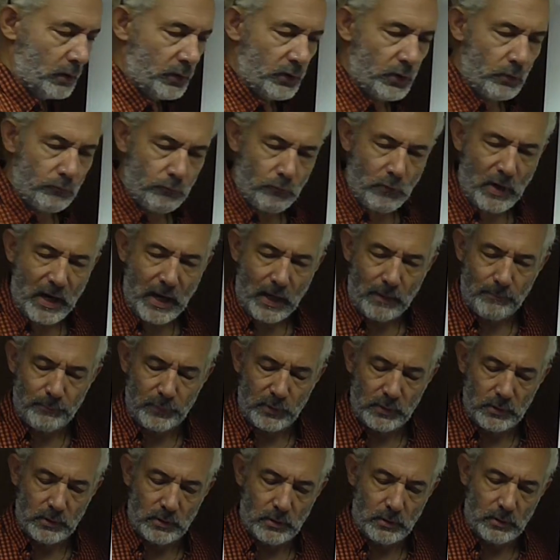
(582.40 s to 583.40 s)
The RAP
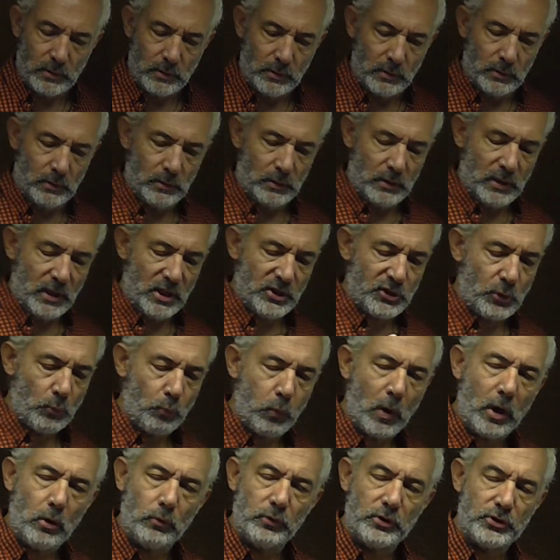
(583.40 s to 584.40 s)
is a
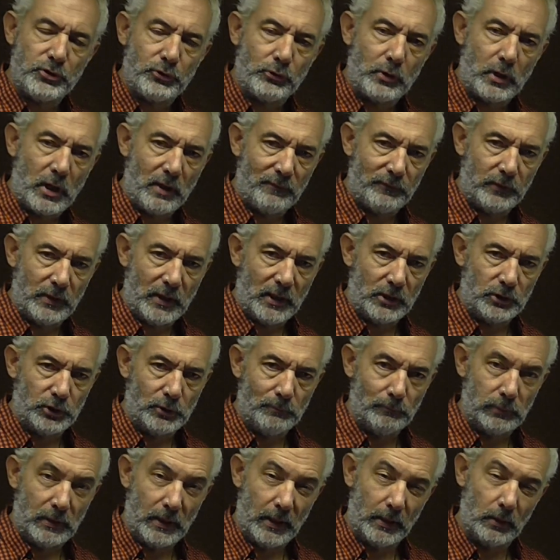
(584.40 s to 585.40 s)
wellness recovery
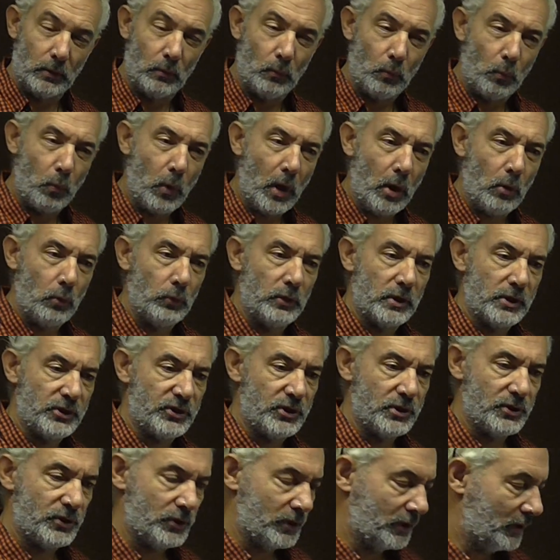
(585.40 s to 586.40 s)
action plan.
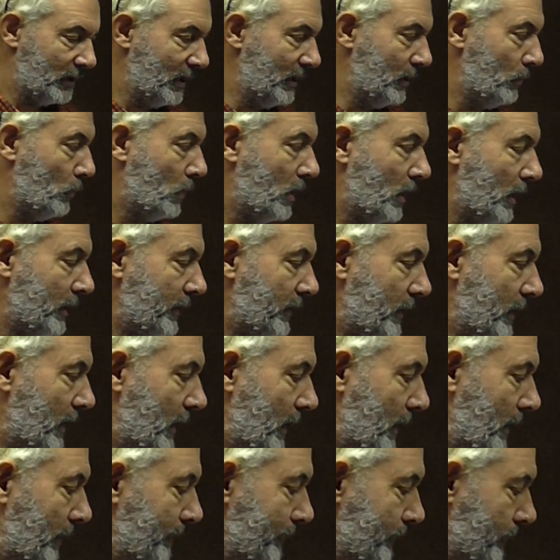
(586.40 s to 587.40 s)
Wellness is the key word
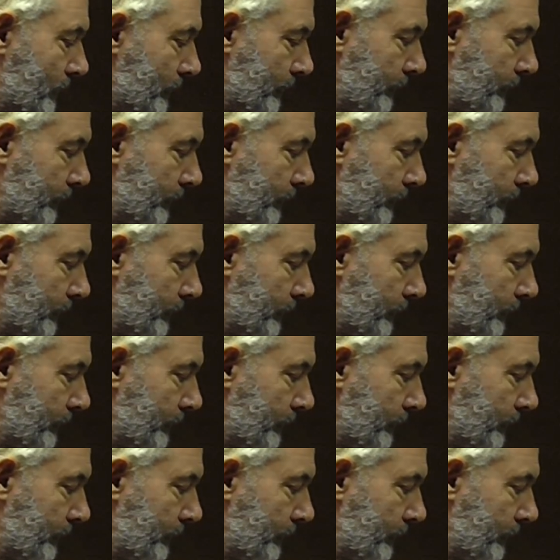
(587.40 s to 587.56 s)
there.